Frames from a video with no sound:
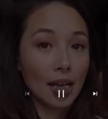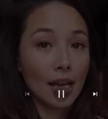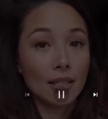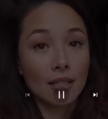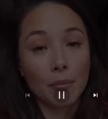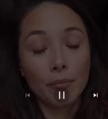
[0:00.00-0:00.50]

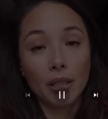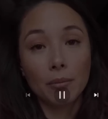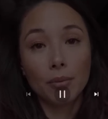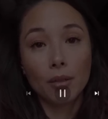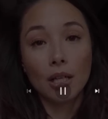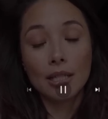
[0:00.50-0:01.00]
debt, some
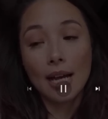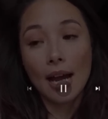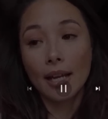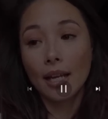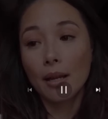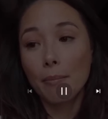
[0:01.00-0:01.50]
people
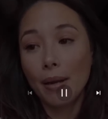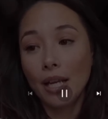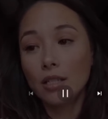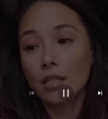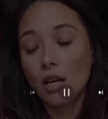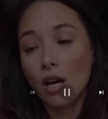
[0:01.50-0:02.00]
attack it
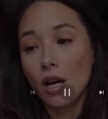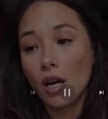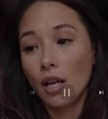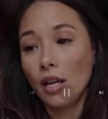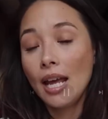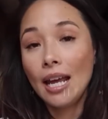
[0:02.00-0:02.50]
based
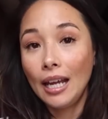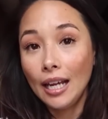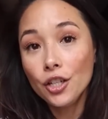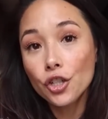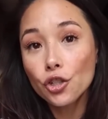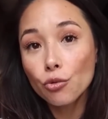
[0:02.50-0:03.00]
on
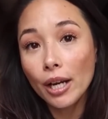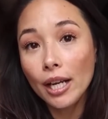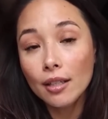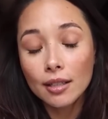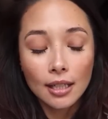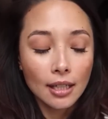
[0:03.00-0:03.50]
interest rate.